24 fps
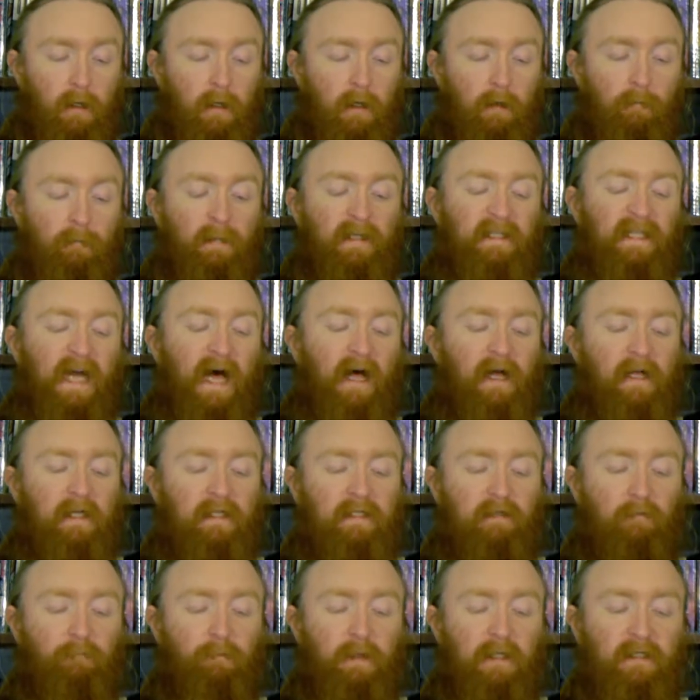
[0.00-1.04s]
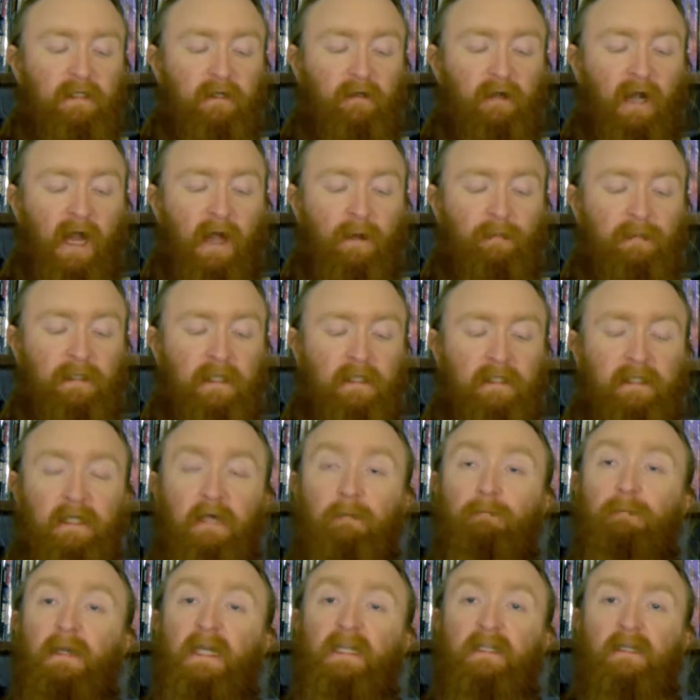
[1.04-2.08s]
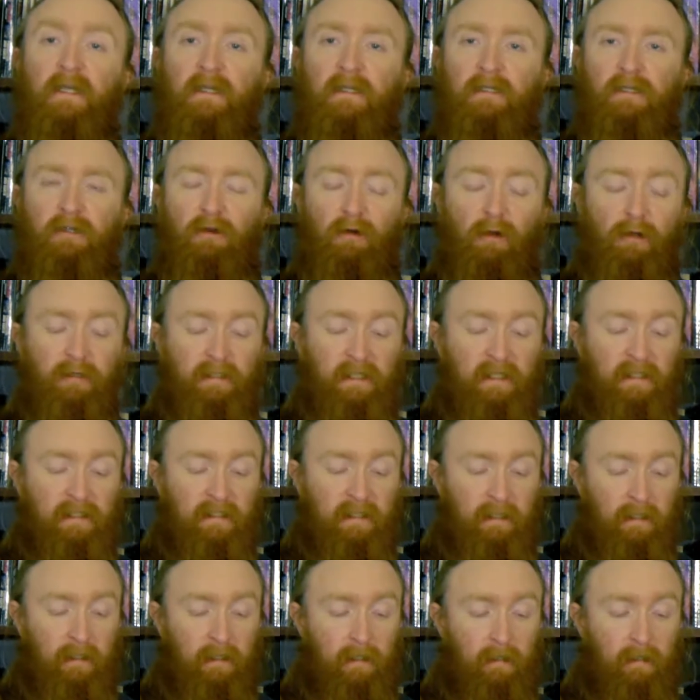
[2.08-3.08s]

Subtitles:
Medallions of pentagrams and St. Peter's crosses,